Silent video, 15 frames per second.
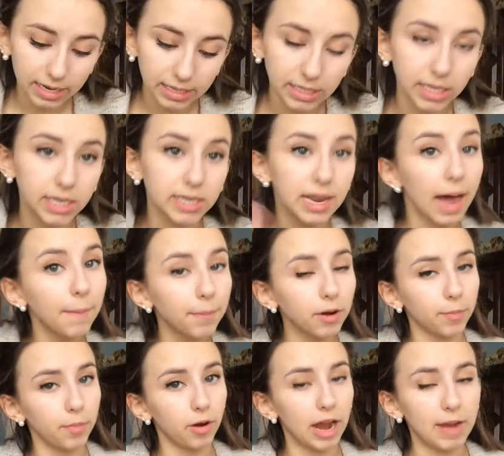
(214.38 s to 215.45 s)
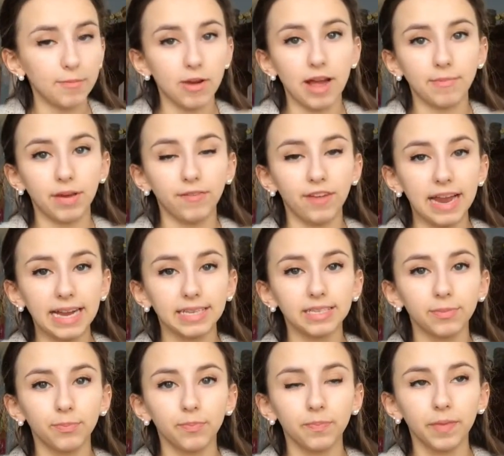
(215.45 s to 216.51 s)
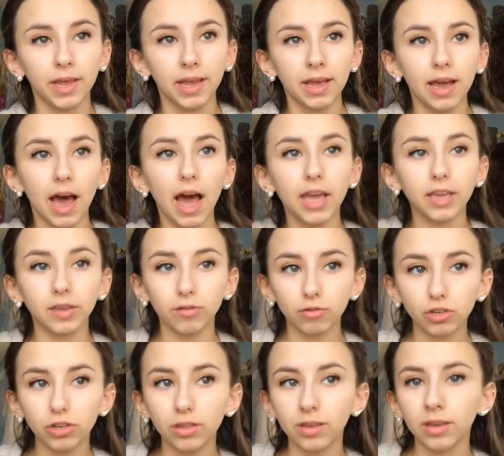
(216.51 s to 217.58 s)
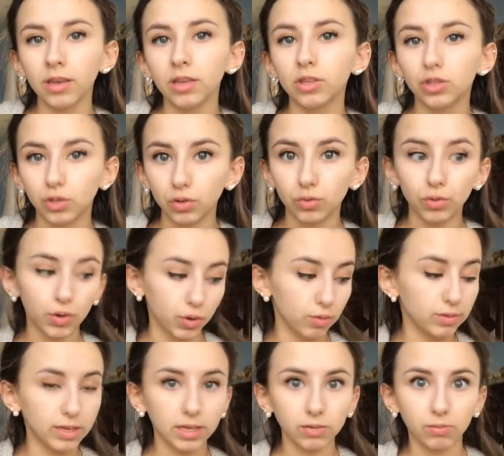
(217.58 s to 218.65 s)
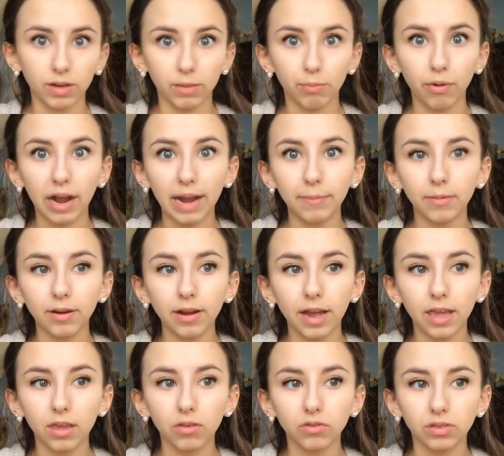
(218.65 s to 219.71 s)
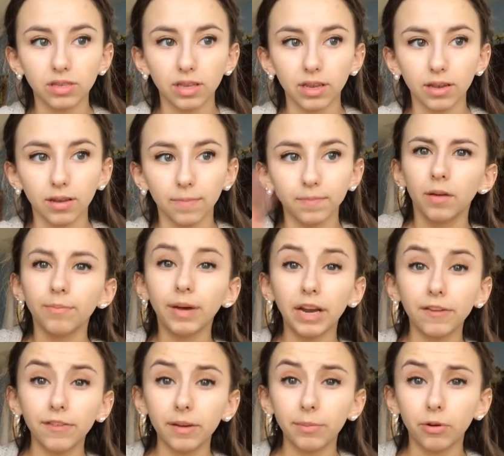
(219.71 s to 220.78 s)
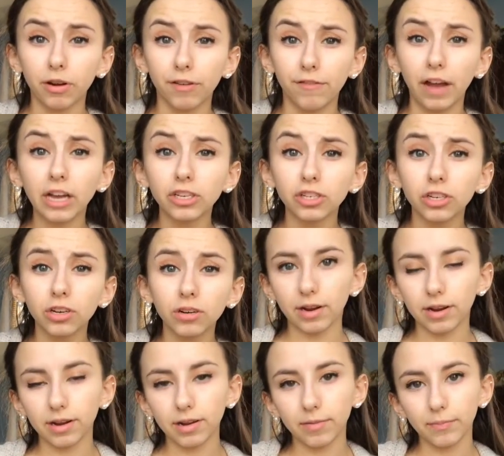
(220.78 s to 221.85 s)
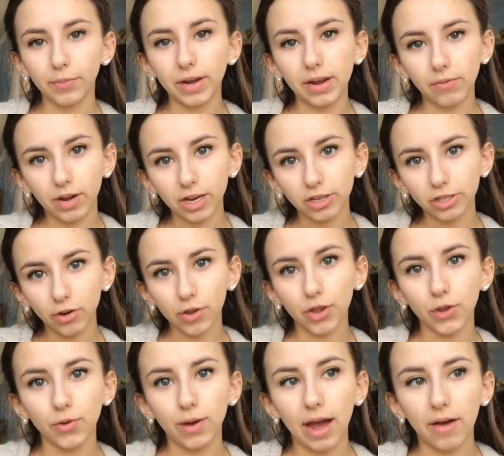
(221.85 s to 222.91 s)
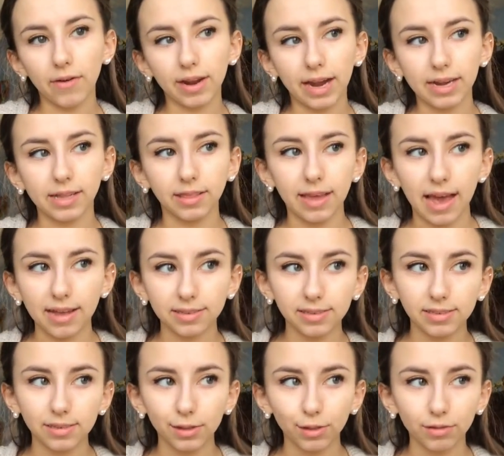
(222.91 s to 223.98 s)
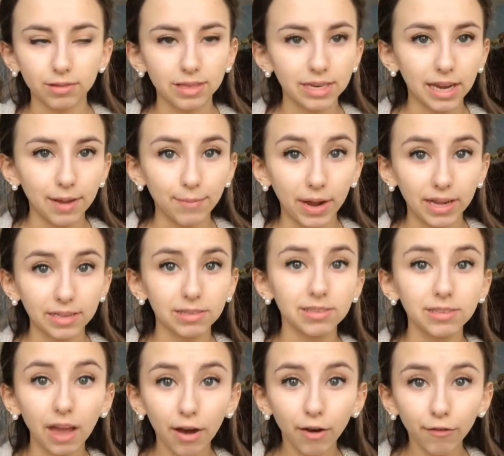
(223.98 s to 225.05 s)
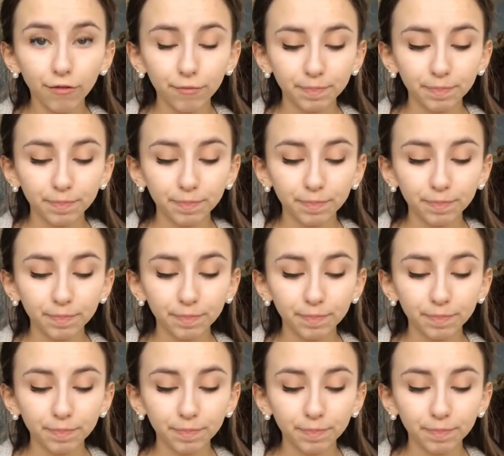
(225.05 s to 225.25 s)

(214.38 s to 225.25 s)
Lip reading: Did not put primer on my face. I usually do use this with primer. I use the Benefit Professional, but I want to show you how it kind of lasts through the day by itself.